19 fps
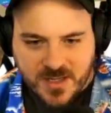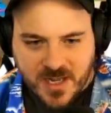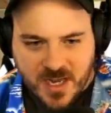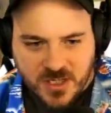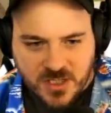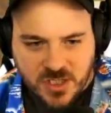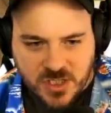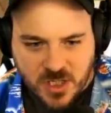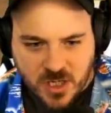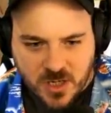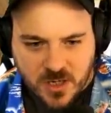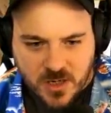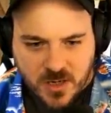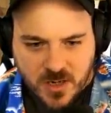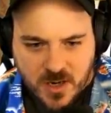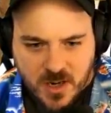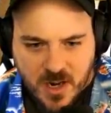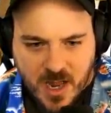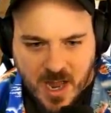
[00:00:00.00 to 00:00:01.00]
day, sir.
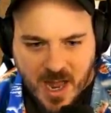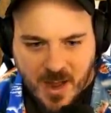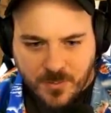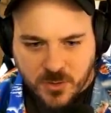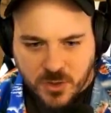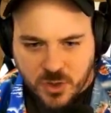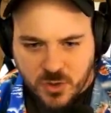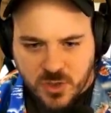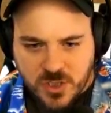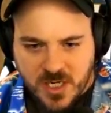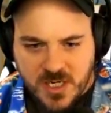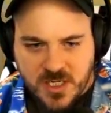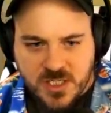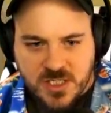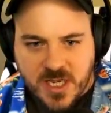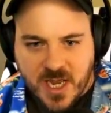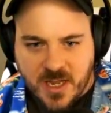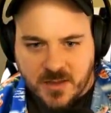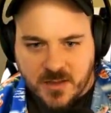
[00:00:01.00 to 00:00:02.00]
Apple juice
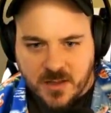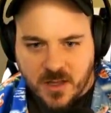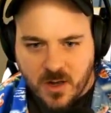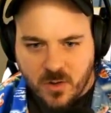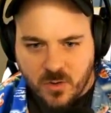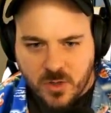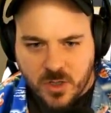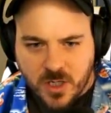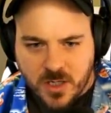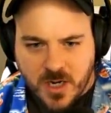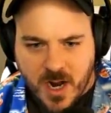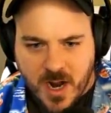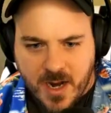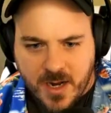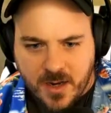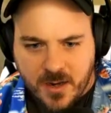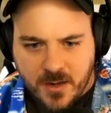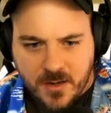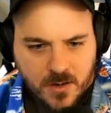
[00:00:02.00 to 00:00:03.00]
is getting low. Good
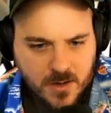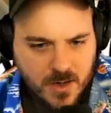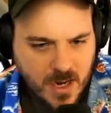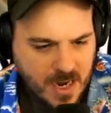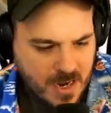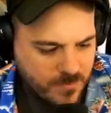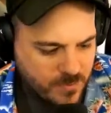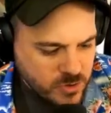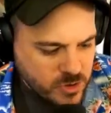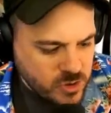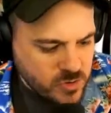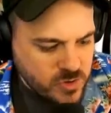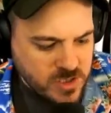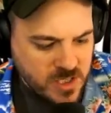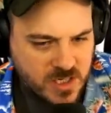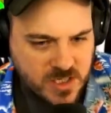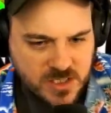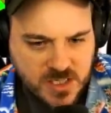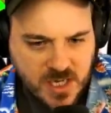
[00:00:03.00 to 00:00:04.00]
eye. Apple juice
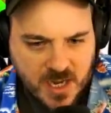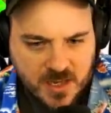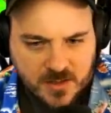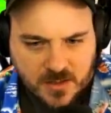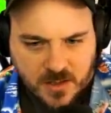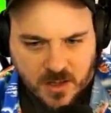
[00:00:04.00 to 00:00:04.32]
is getting